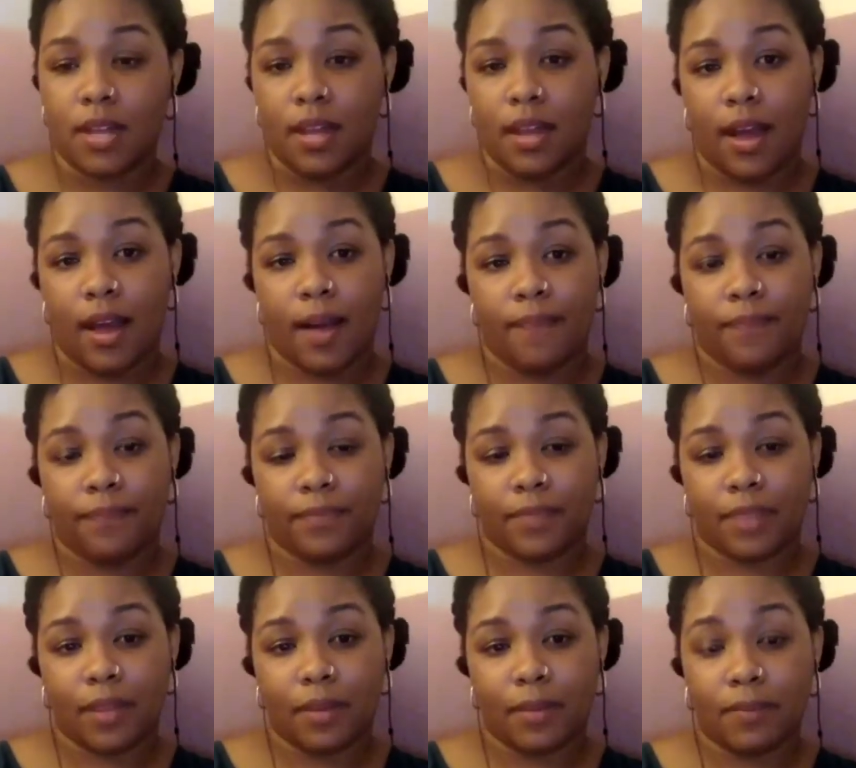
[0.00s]
Um, okay.
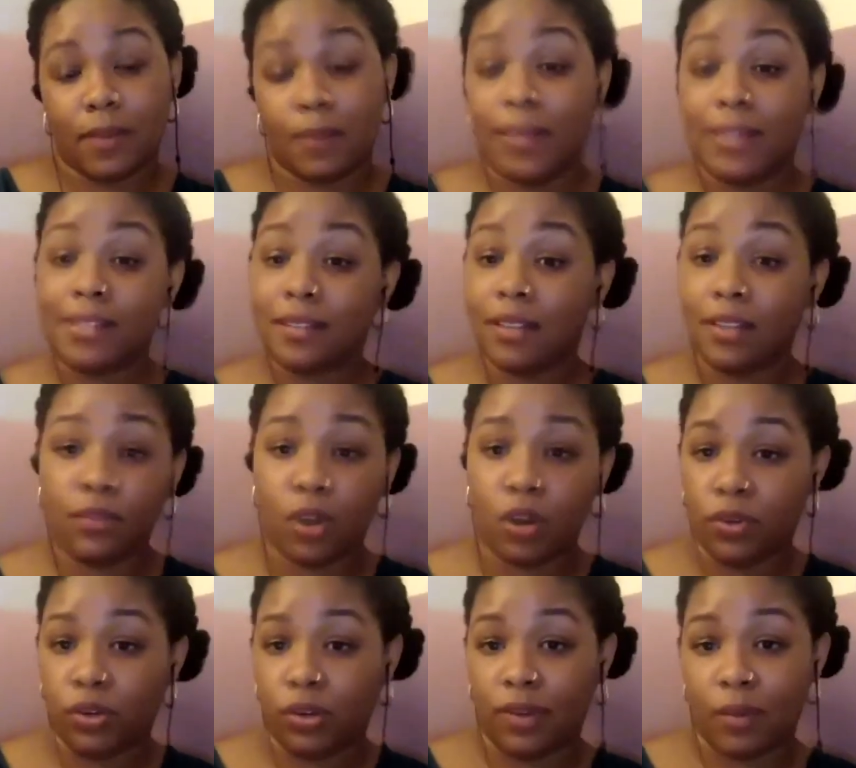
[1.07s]
But basically,
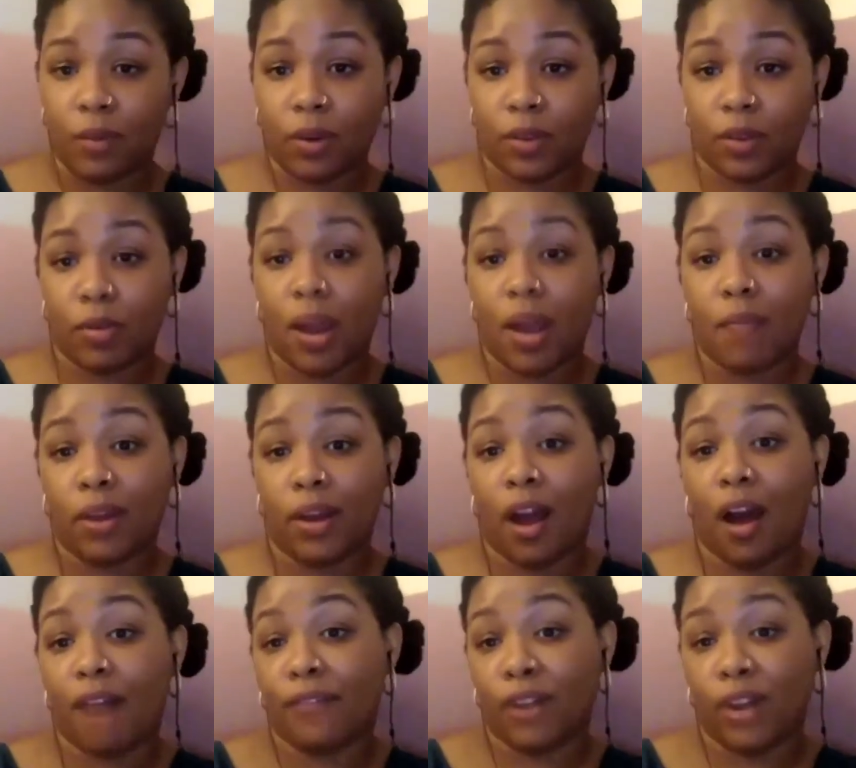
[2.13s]
COVID 19 their primary
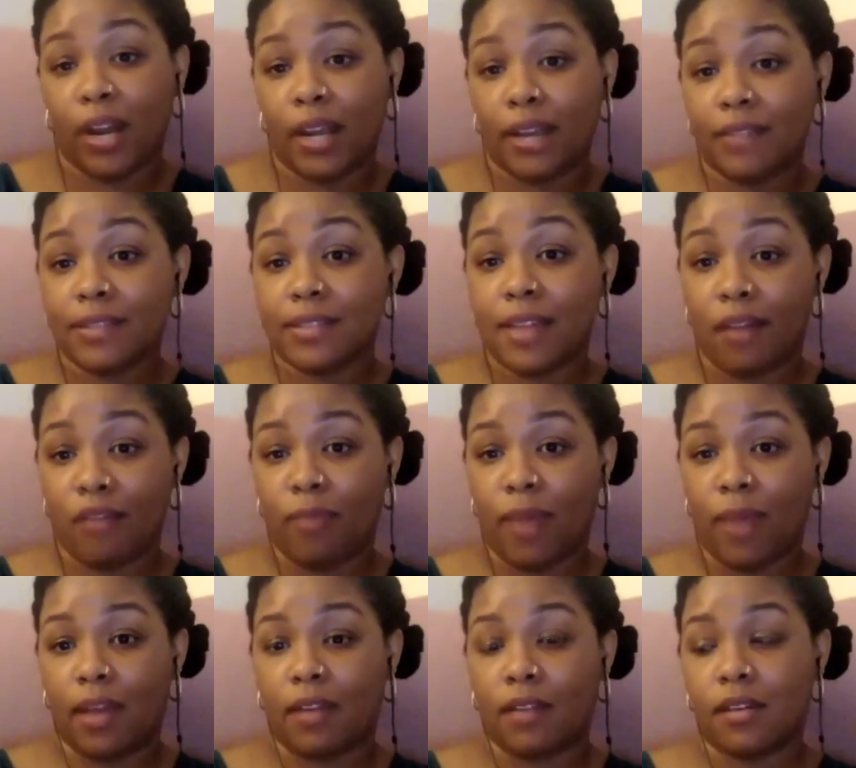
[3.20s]
offerings have
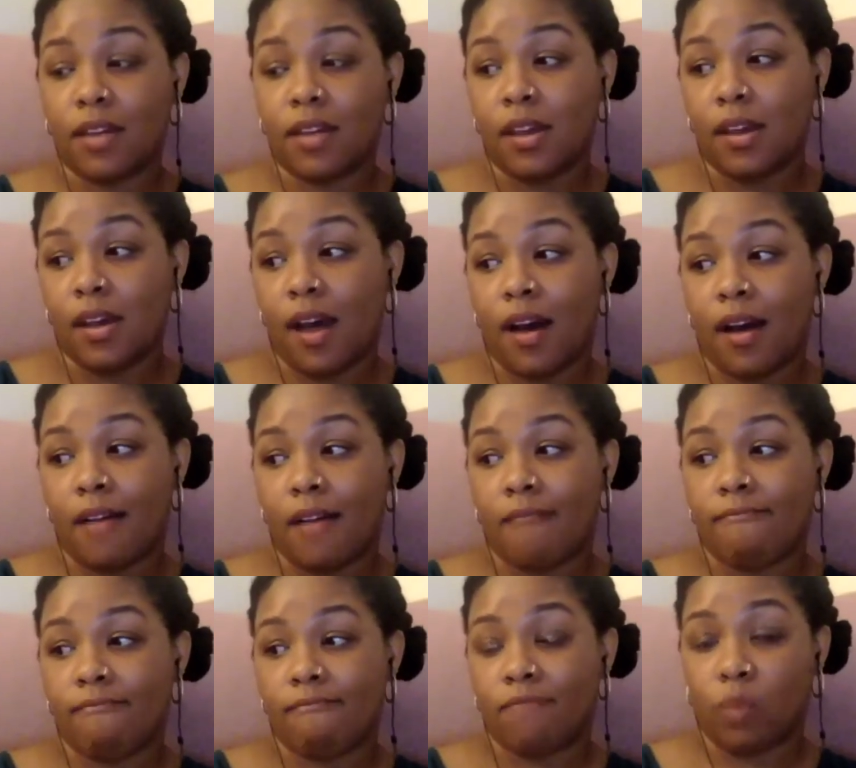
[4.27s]
been um,
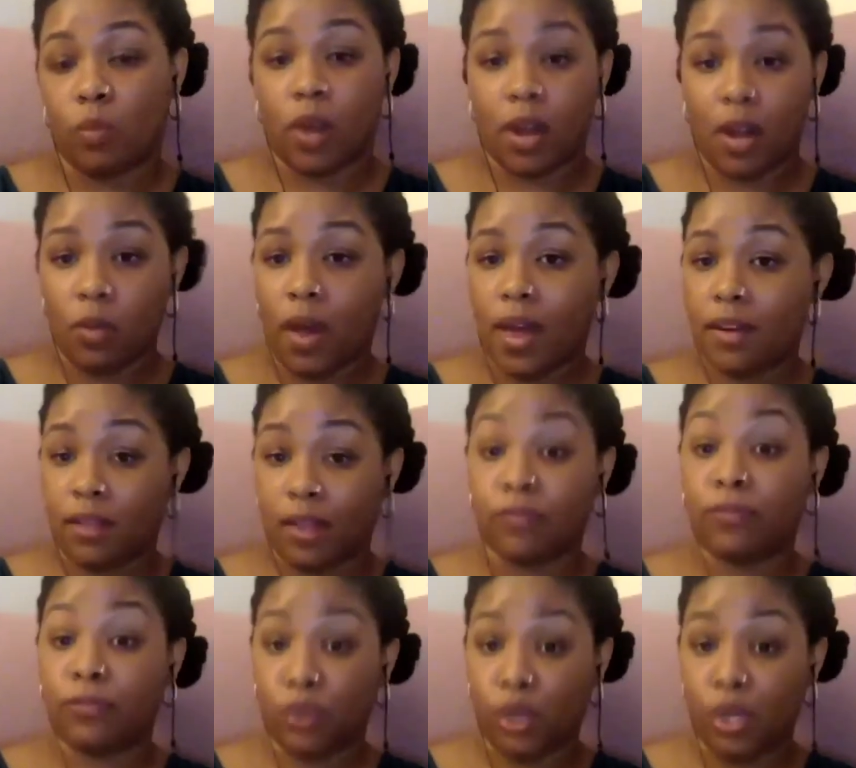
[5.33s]
one-on-one,
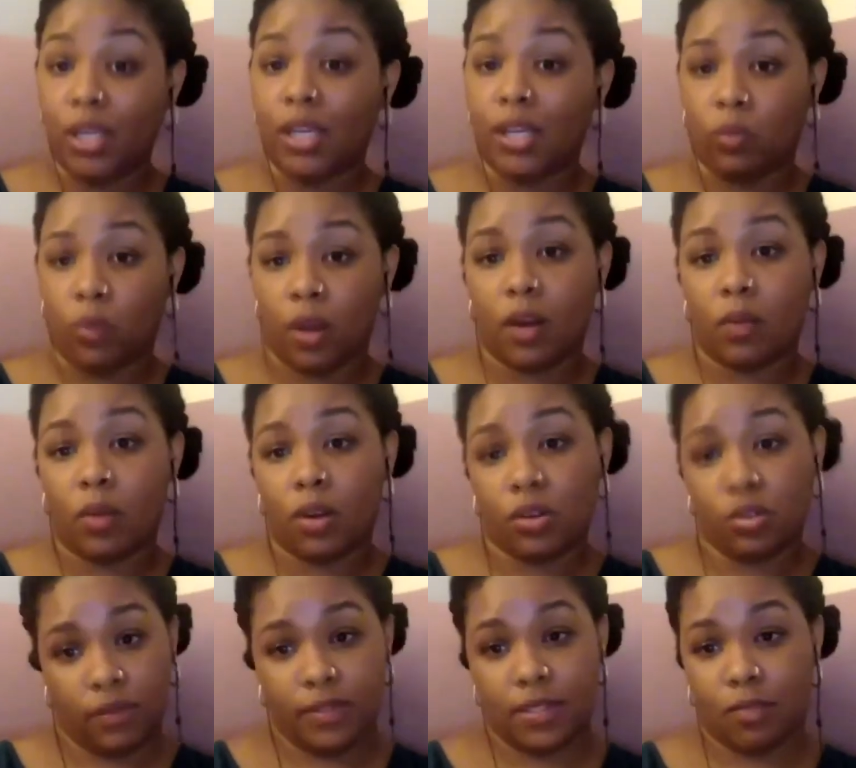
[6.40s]
free one-on-one
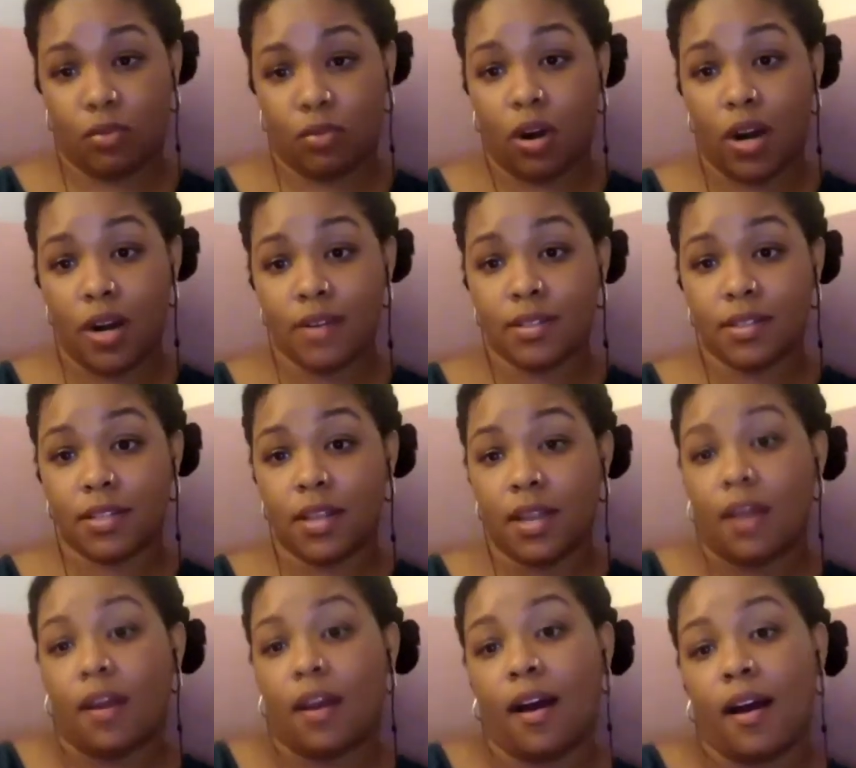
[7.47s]
group support
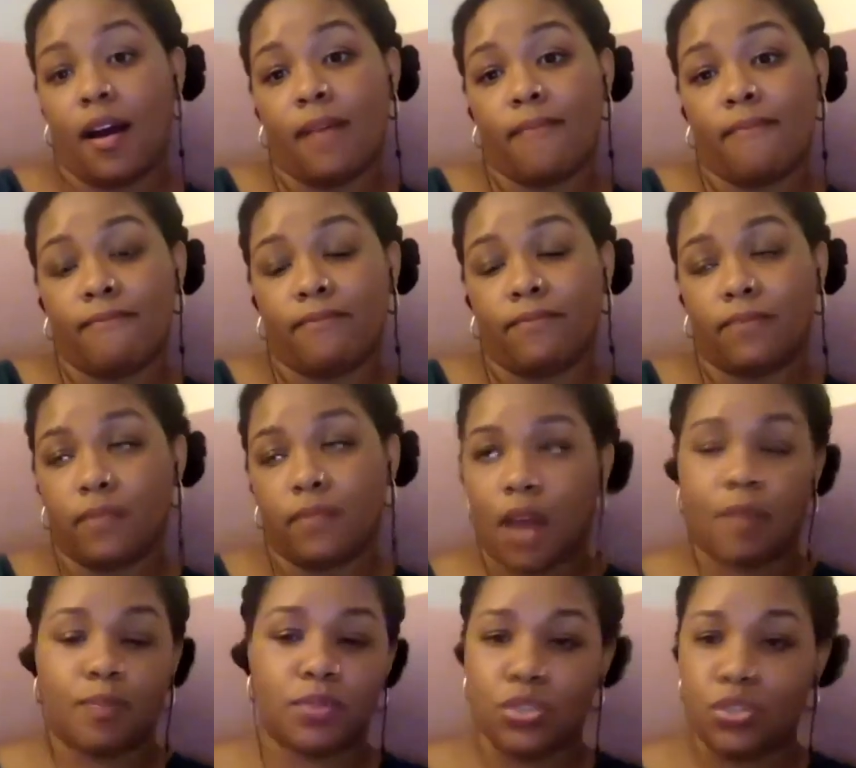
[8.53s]
um,
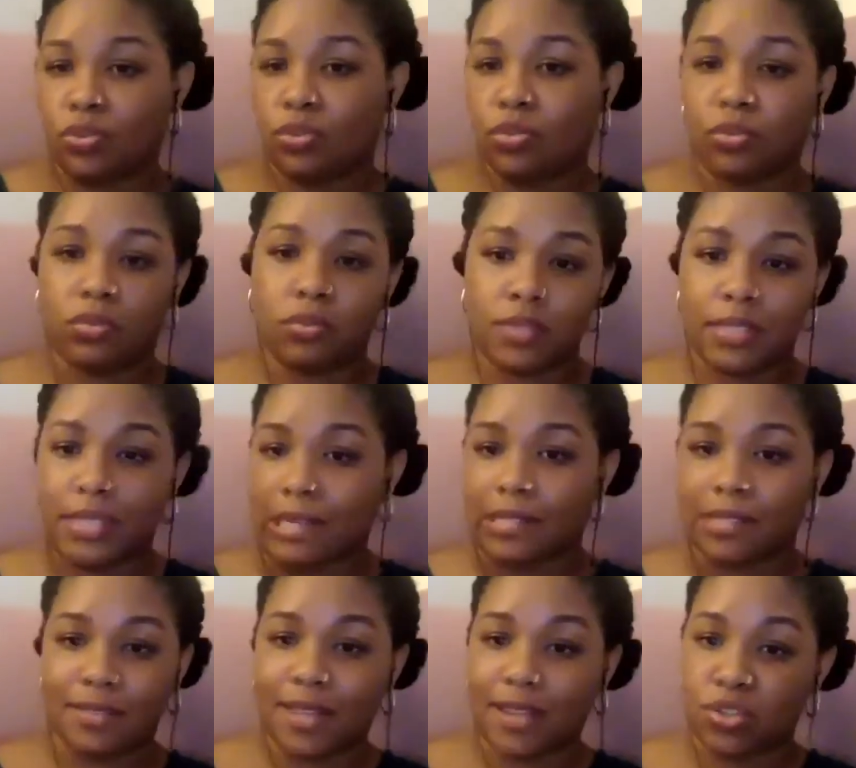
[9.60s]
up to
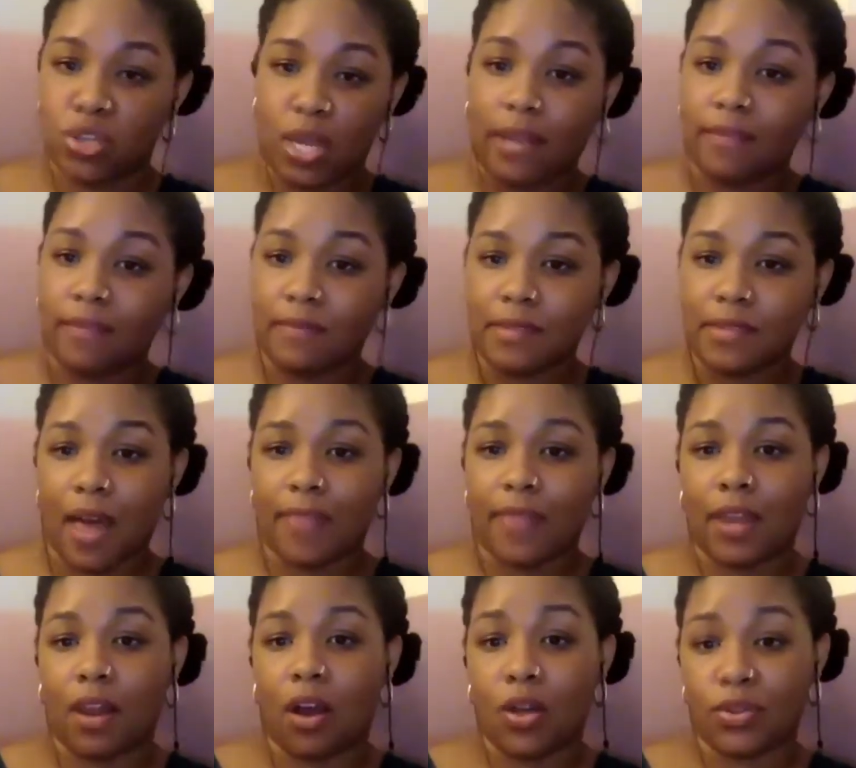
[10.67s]
six sessions and
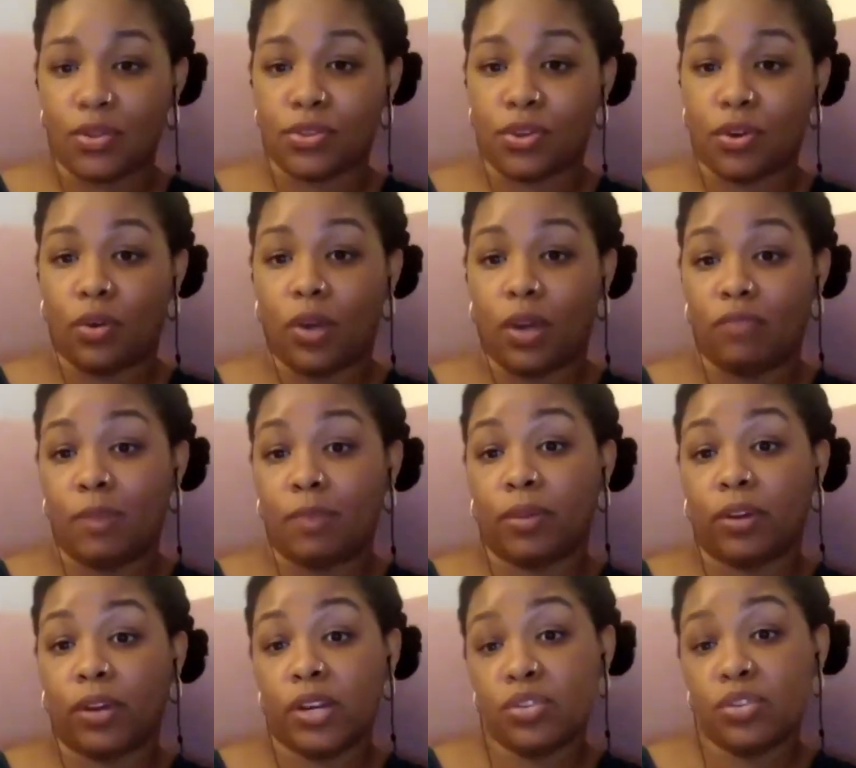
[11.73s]
then also if people
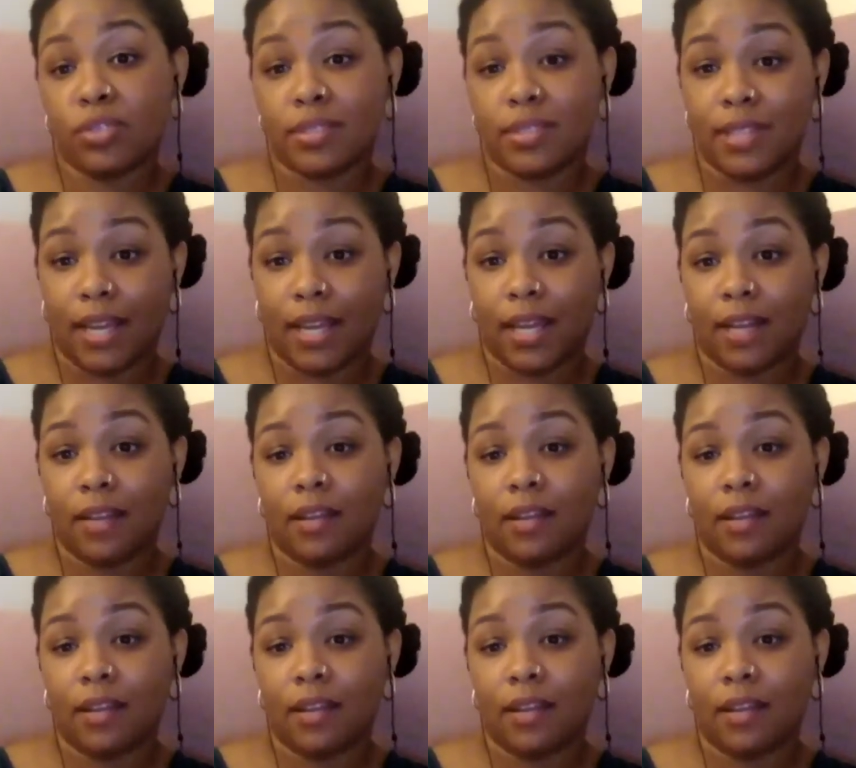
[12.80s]
are interested